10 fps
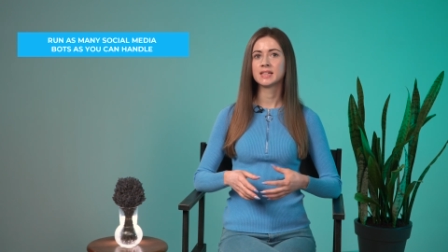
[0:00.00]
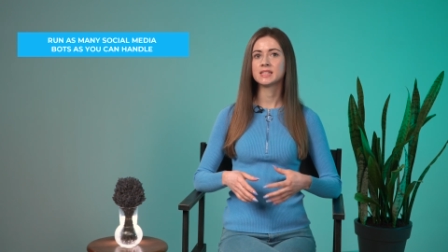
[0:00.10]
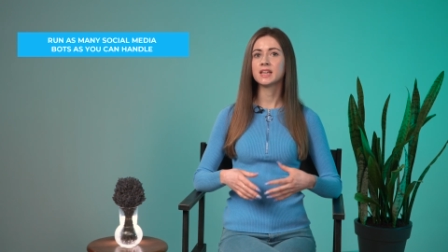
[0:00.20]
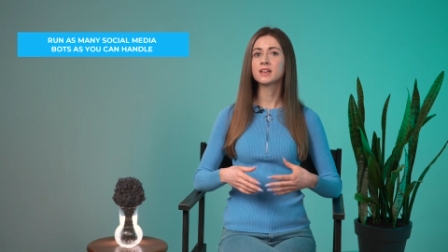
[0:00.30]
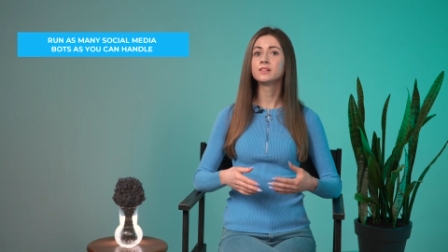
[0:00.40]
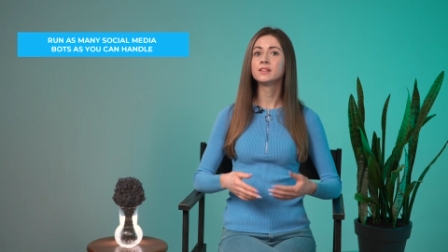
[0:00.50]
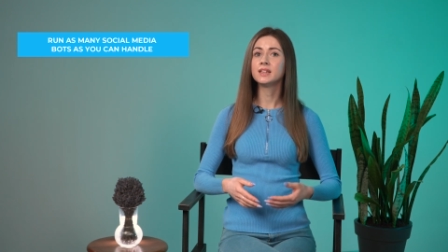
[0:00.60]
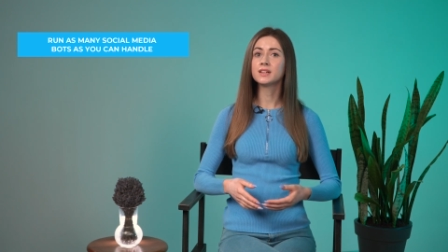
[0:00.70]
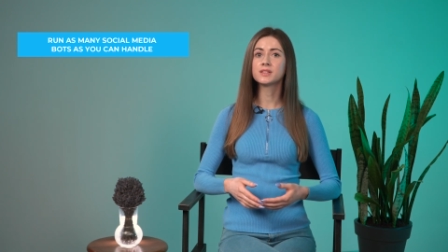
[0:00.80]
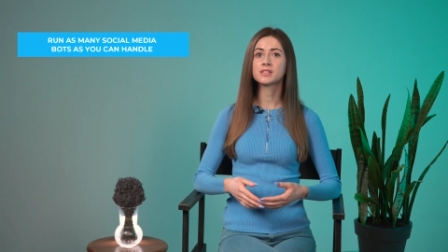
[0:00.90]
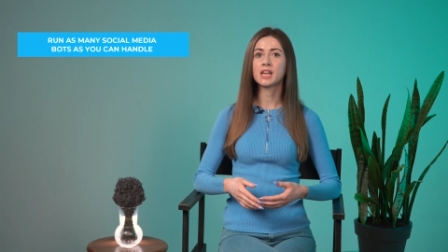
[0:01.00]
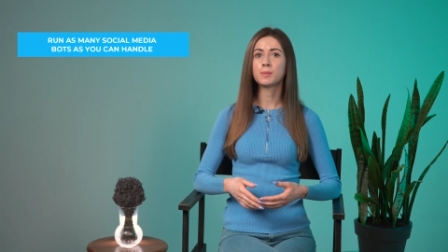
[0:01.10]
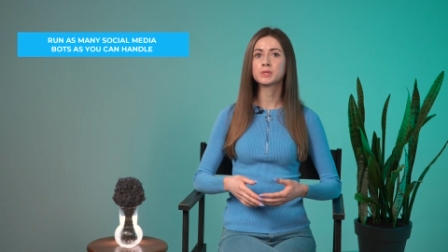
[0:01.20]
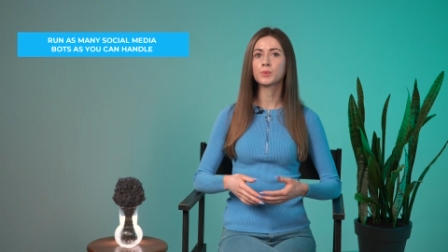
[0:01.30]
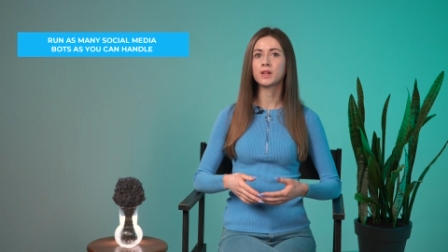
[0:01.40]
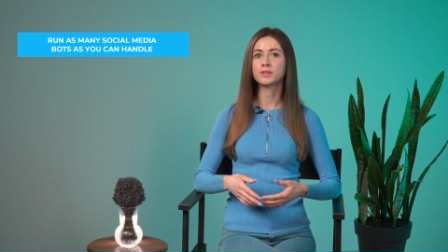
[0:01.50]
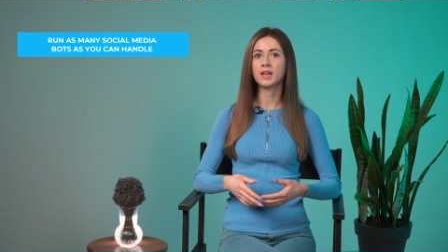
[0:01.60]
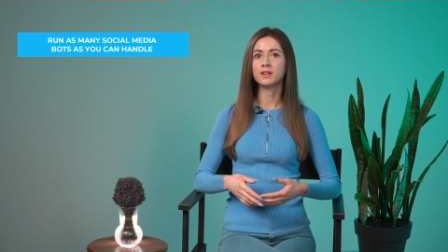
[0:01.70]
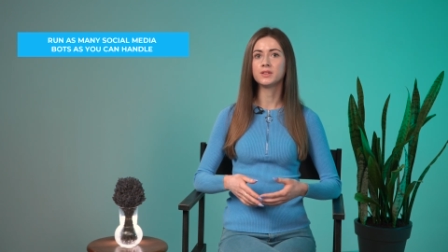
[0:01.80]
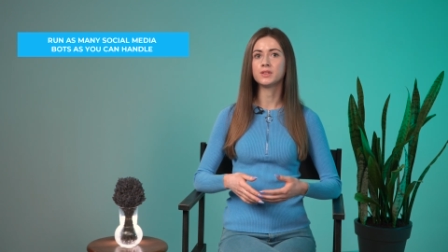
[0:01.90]
Take little steps while
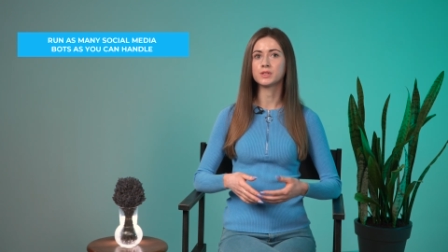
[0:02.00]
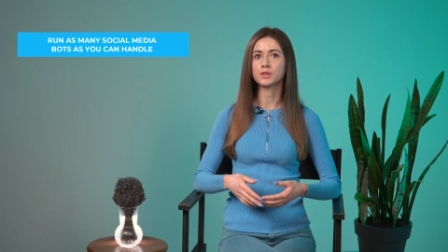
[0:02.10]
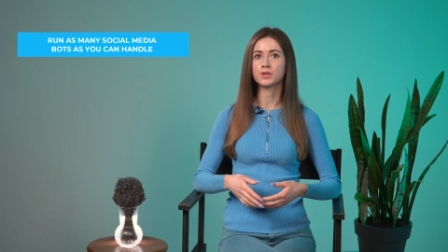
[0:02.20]
nailing the